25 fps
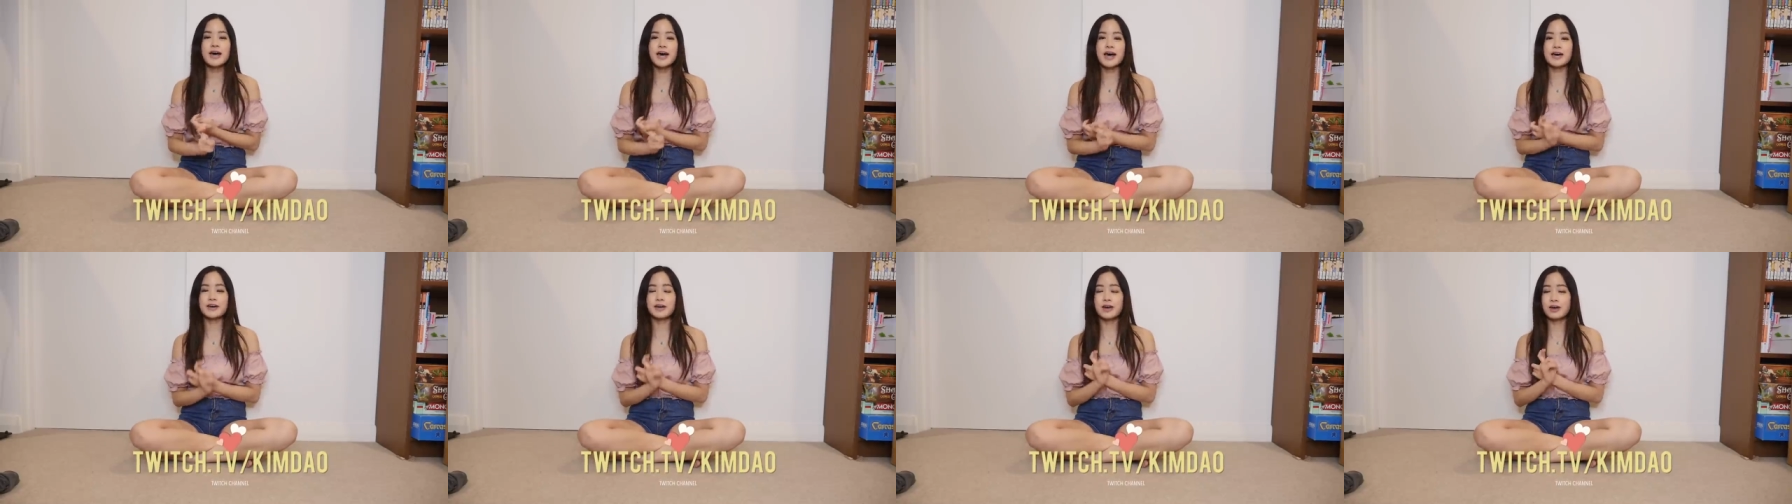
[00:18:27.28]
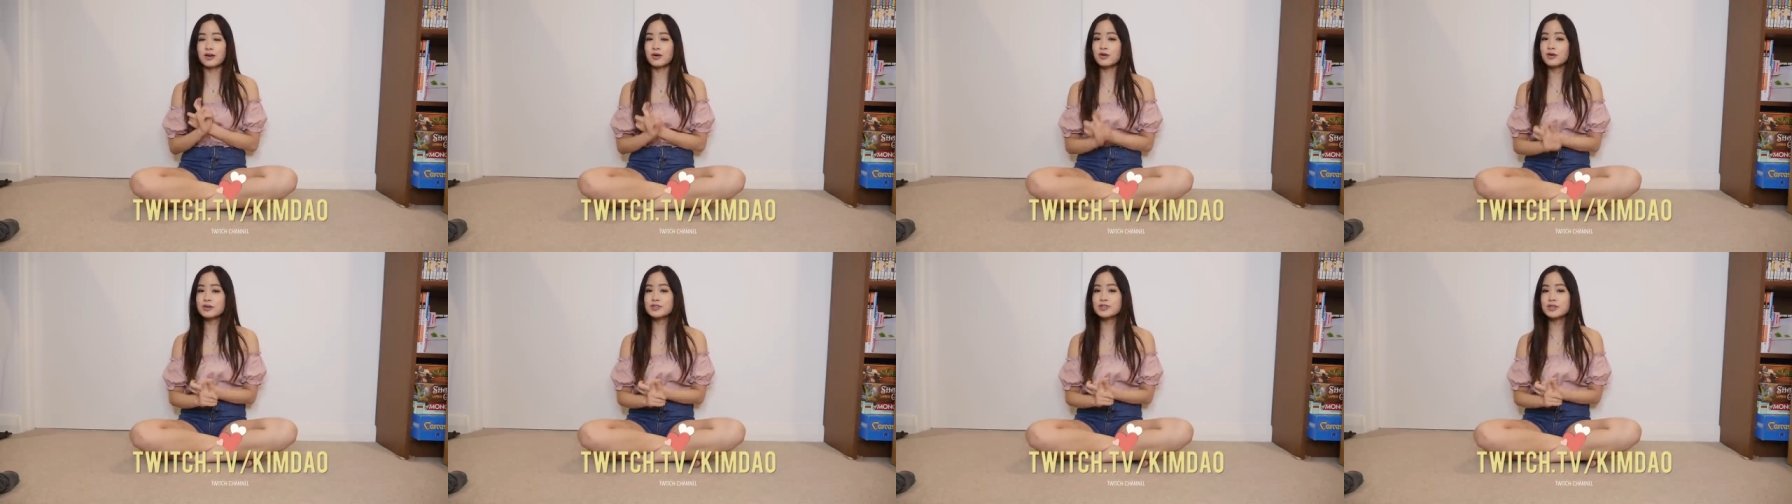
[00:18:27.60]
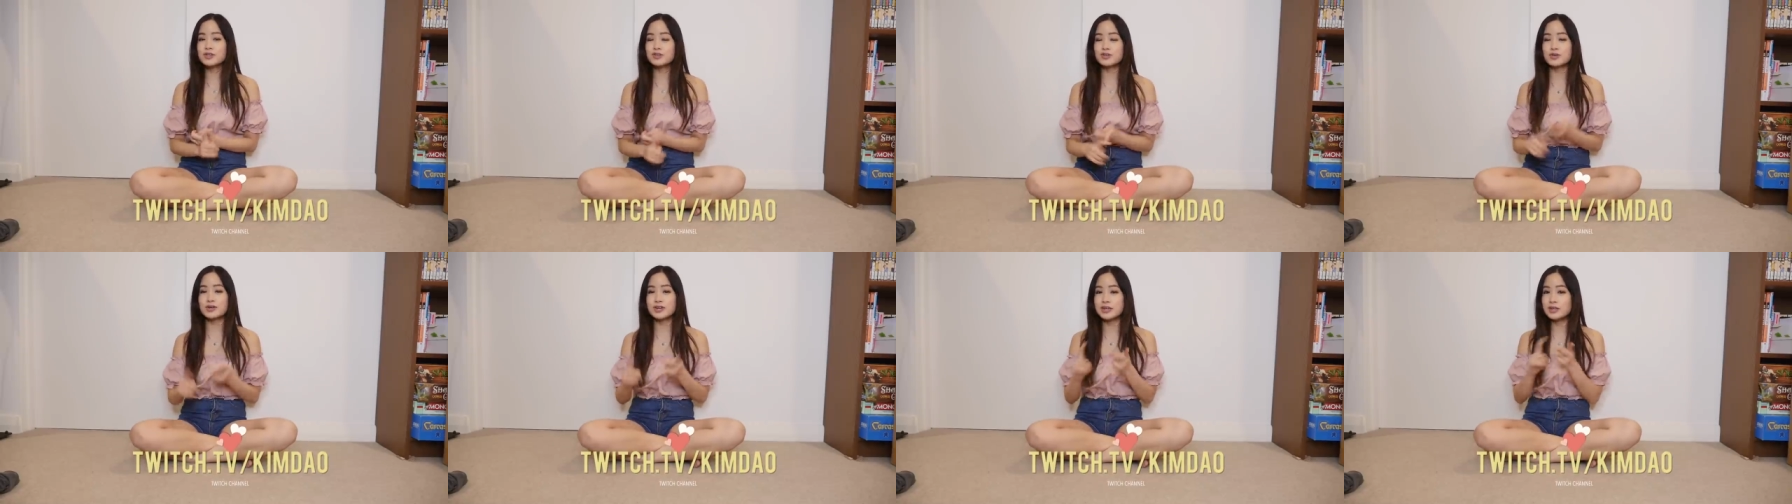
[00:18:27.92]
and I also
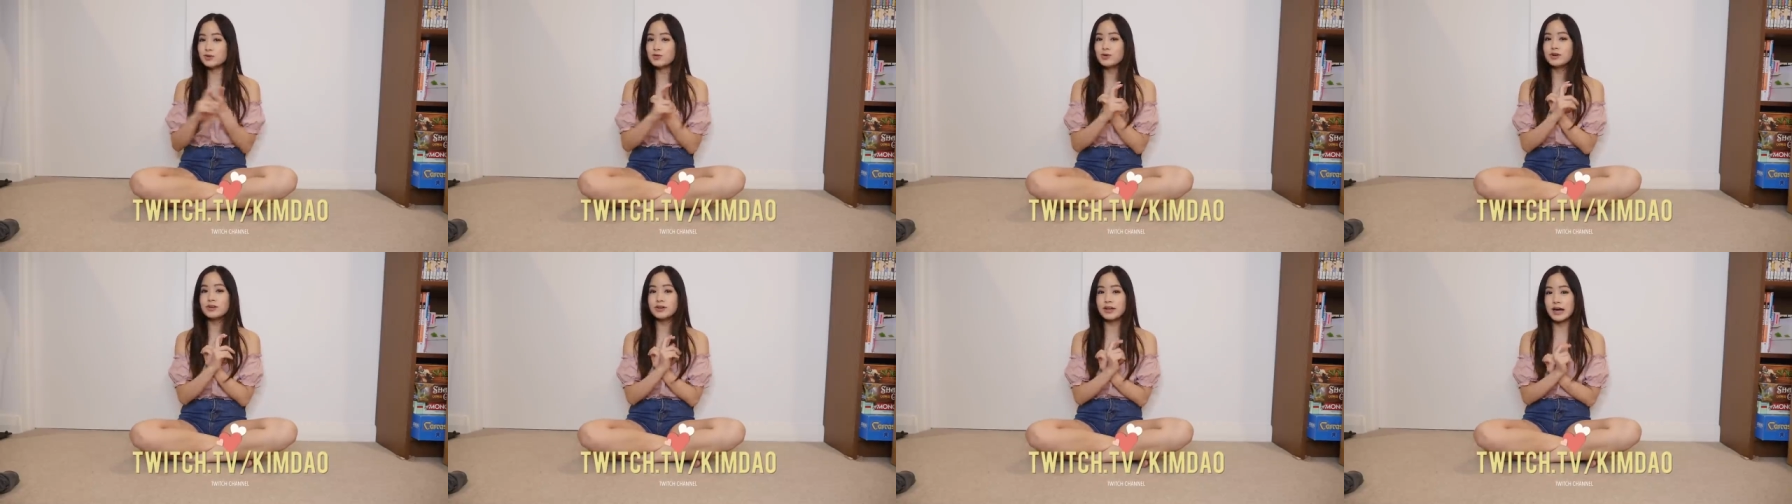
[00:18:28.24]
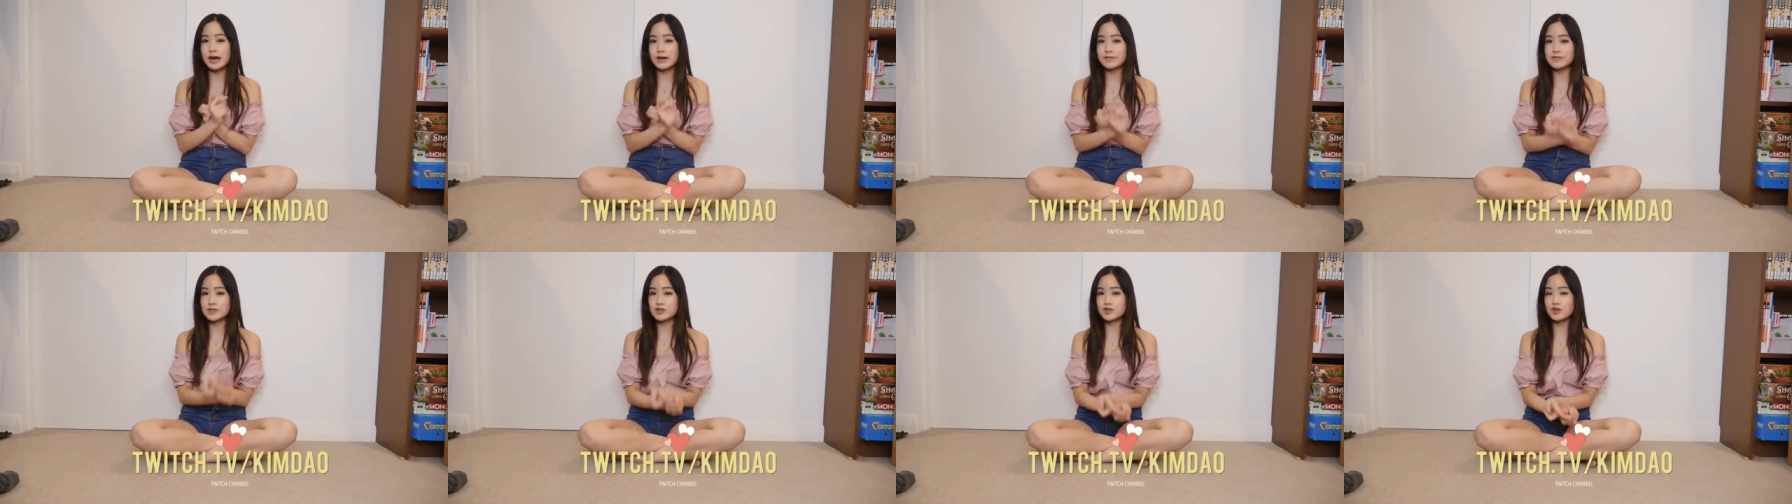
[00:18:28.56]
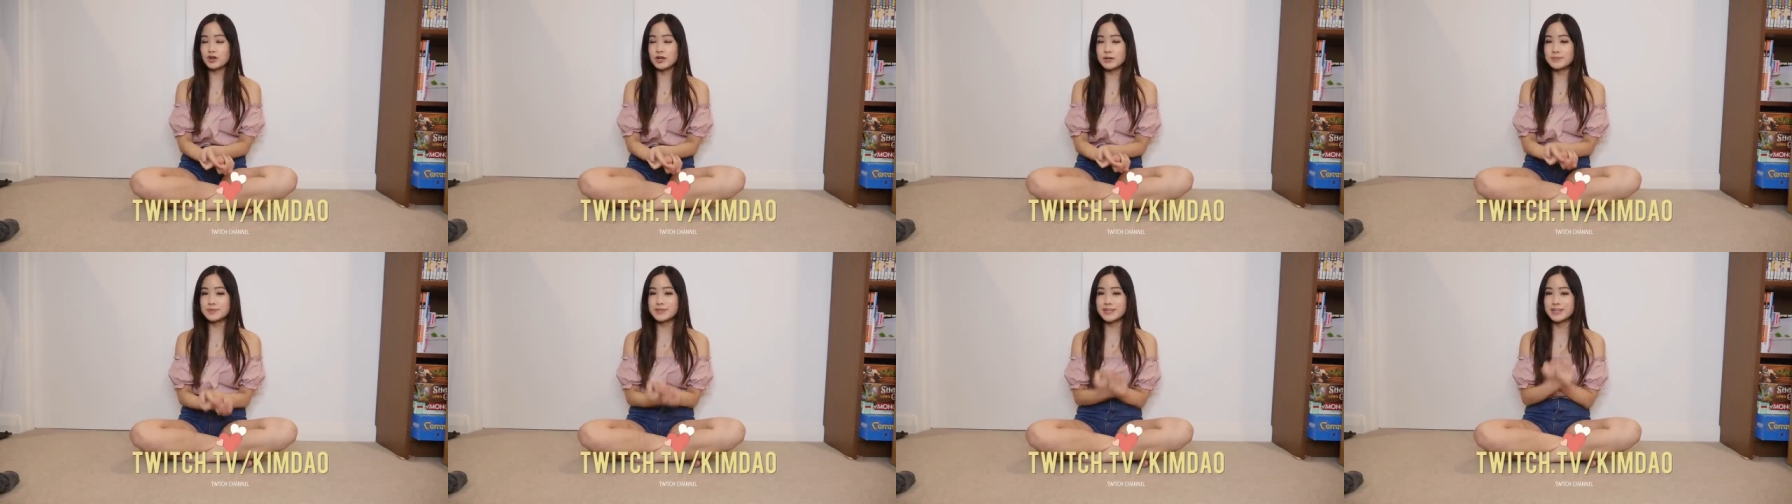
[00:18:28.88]
do in real live
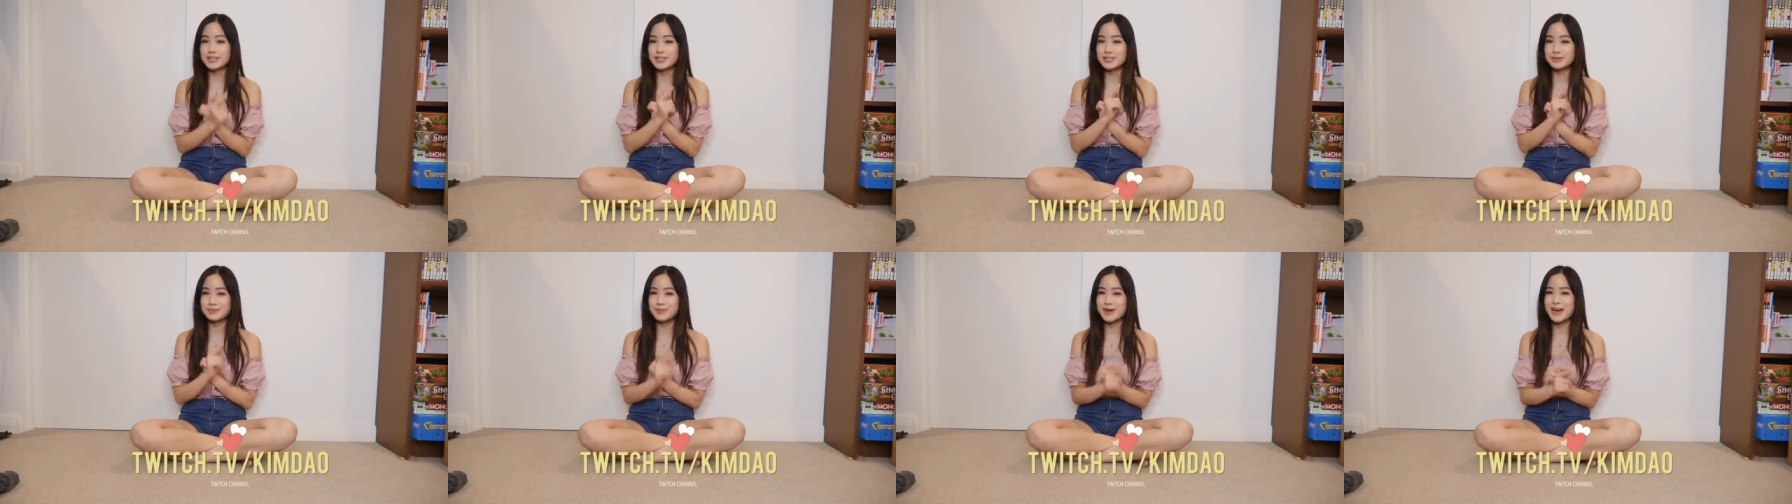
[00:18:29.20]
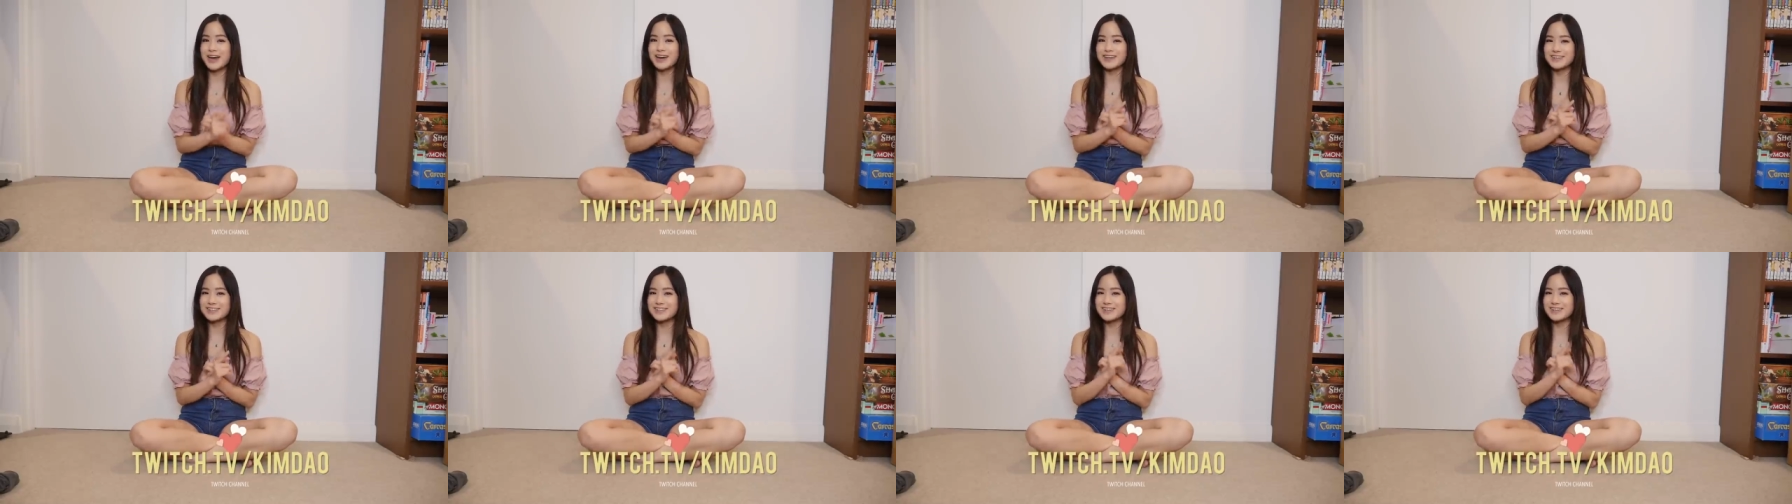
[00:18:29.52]
streams in Japan,